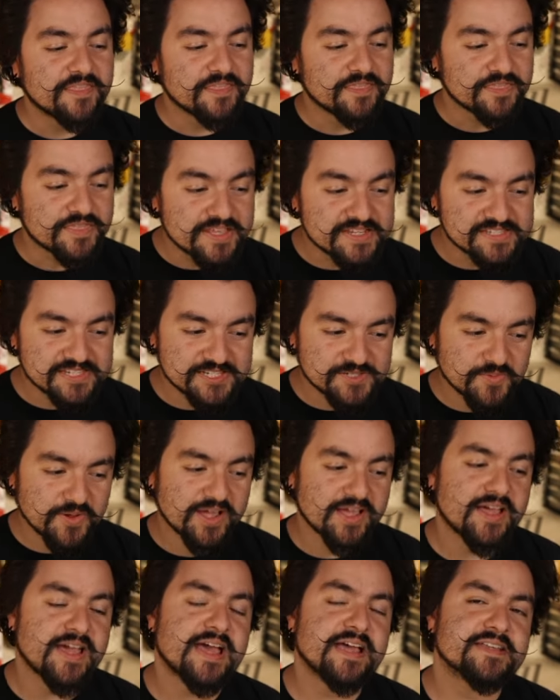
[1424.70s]
this is
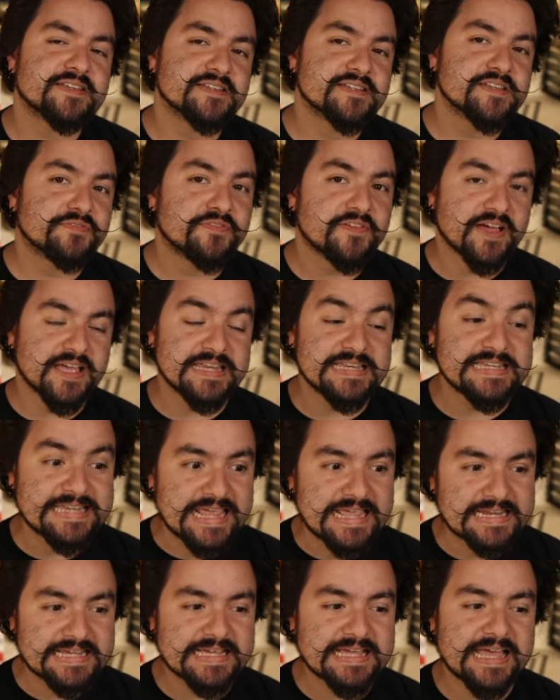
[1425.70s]
why I had to define
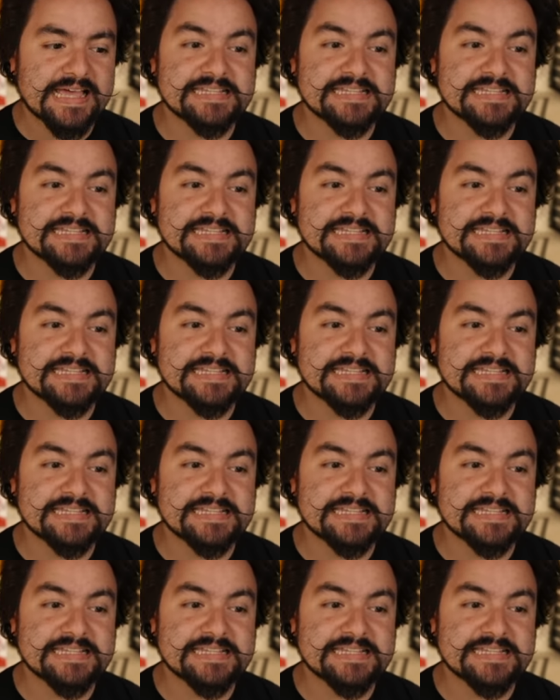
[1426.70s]
data